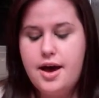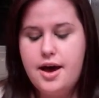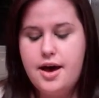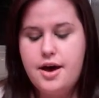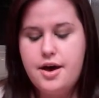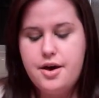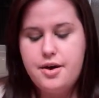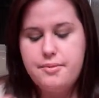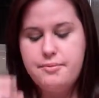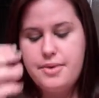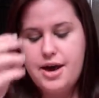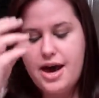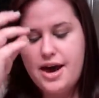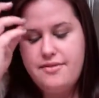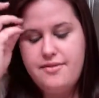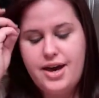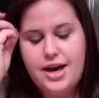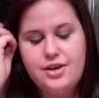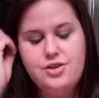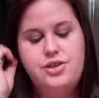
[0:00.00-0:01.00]
Um,
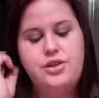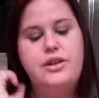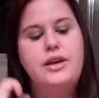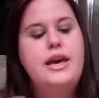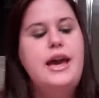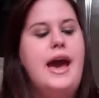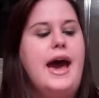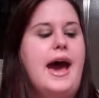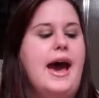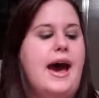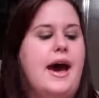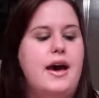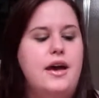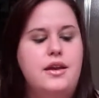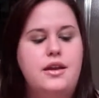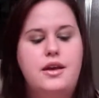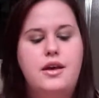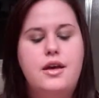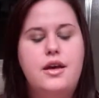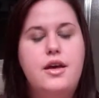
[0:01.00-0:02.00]
I've actually
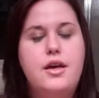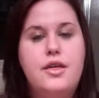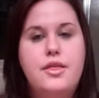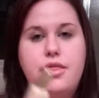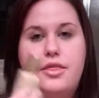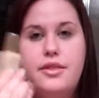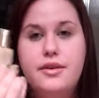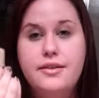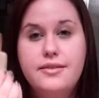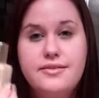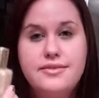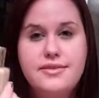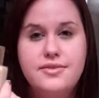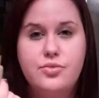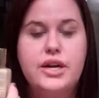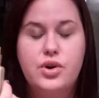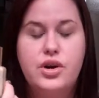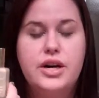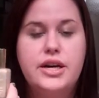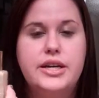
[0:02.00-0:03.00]
had
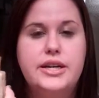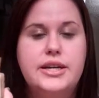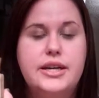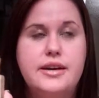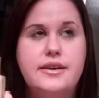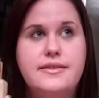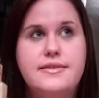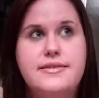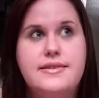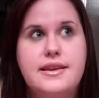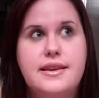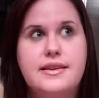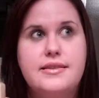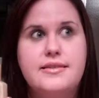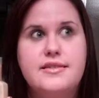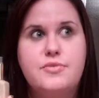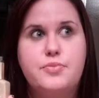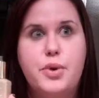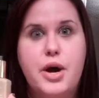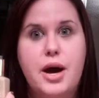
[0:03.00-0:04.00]
this one
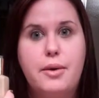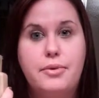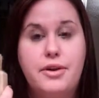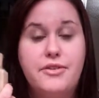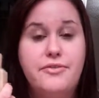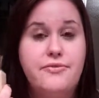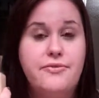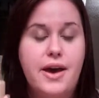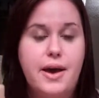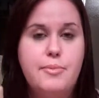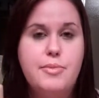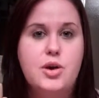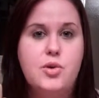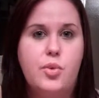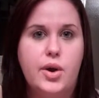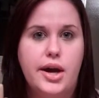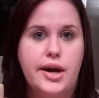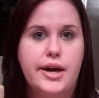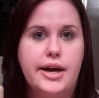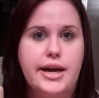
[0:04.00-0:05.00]
since probably
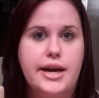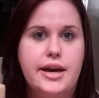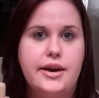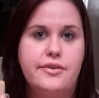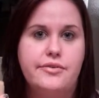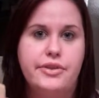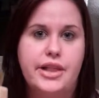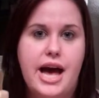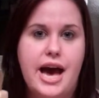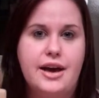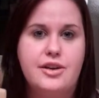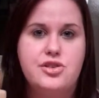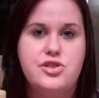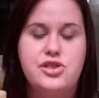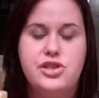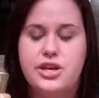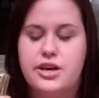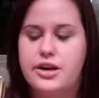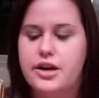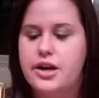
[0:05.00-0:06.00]
February of
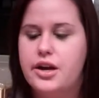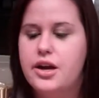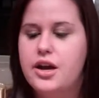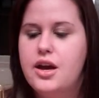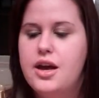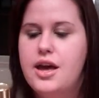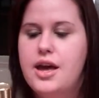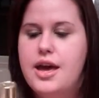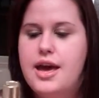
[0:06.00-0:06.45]
last year